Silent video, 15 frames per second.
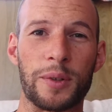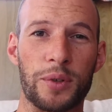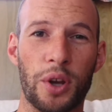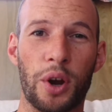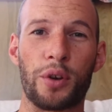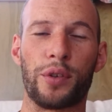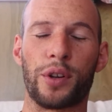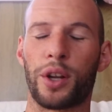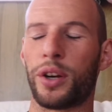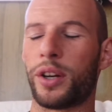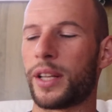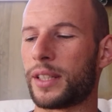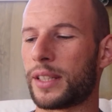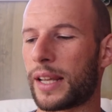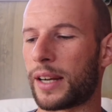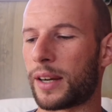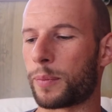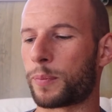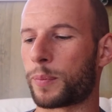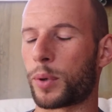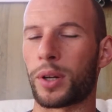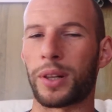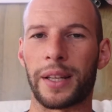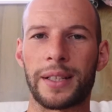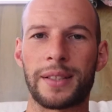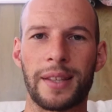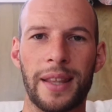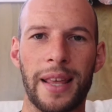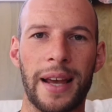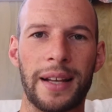It was overloaded, and I put a link
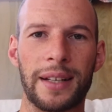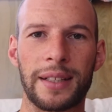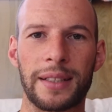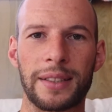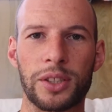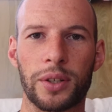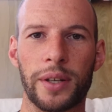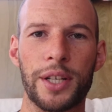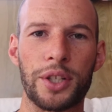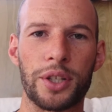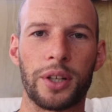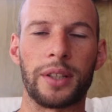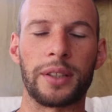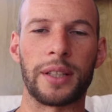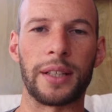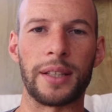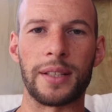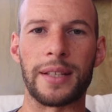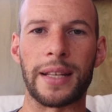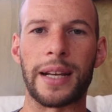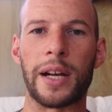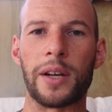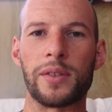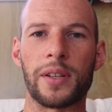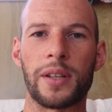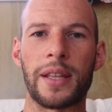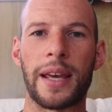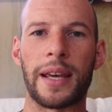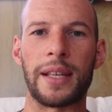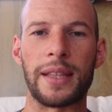to that screenshot and the details
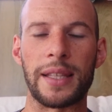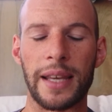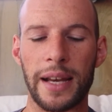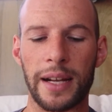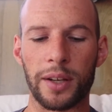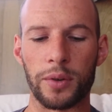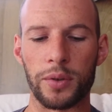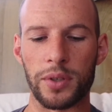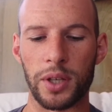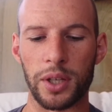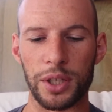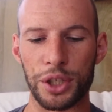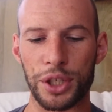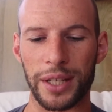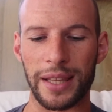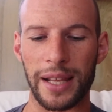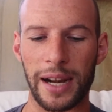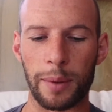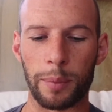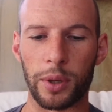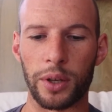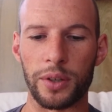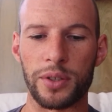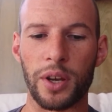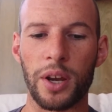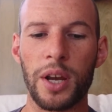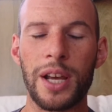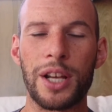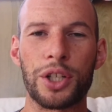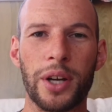on that in the article, so you can check that out below.
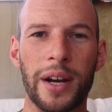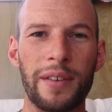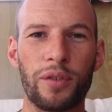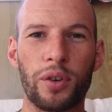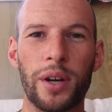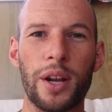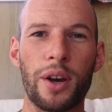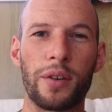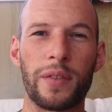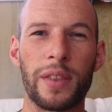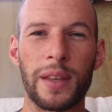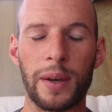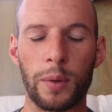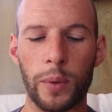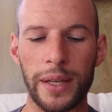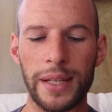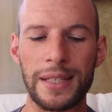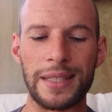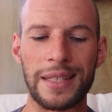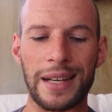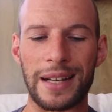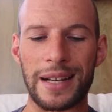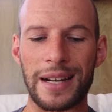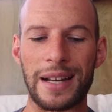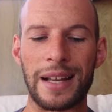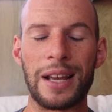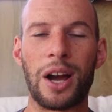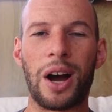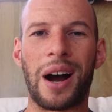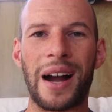So try and avoid over the wings.
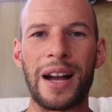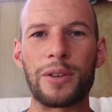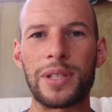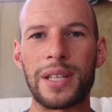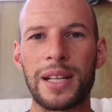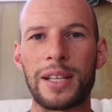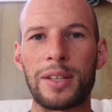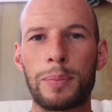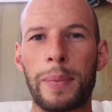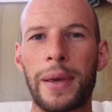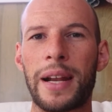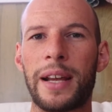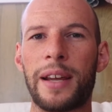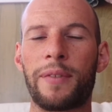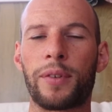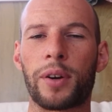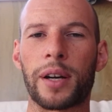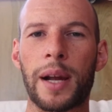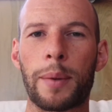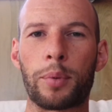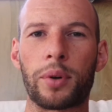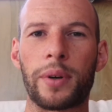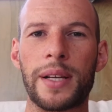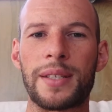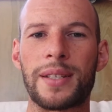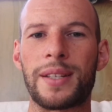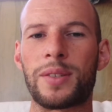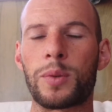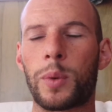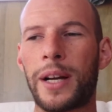Aisle seat is better for a couple of reasons.